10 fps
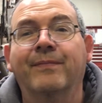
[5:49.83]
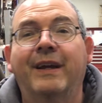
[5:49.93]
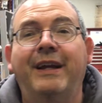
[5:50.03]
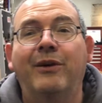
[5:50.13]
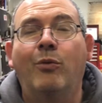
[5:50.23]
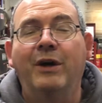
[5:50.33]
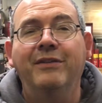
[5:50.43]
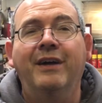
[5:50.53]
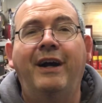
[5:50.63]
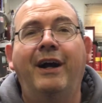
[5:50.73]
And at one
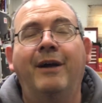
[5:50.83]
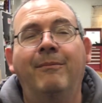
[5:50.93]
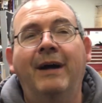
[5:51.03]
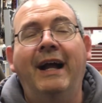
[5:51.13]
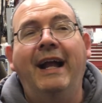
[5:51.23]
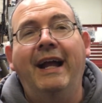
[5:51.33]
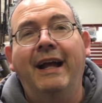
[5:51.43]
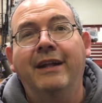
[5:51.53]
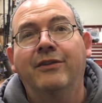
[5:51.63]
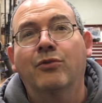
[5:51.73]
time, I
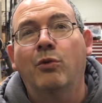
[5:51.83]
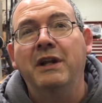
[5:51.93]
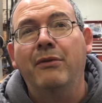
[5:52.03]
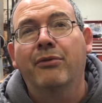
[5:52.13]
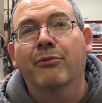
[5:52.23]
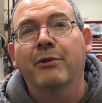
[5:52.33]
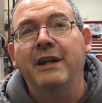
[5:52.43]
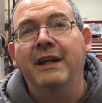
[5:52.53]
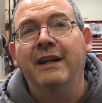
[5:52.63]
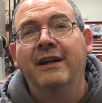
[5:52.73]
had
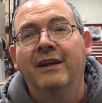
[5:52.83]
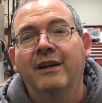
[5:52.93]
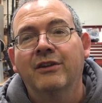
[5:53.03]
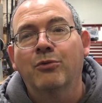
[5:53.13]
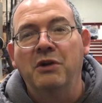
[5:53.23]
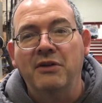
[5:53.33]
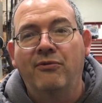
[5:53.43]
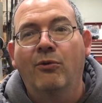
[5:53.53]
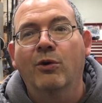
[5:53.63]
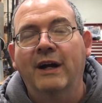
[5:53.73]
23,
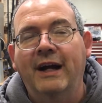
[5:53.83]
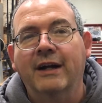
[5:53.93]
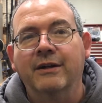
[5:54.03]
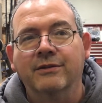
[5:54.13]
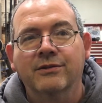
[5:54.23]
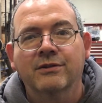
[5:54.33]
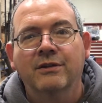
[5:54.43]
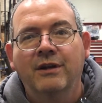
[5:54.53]
24 Hackerts.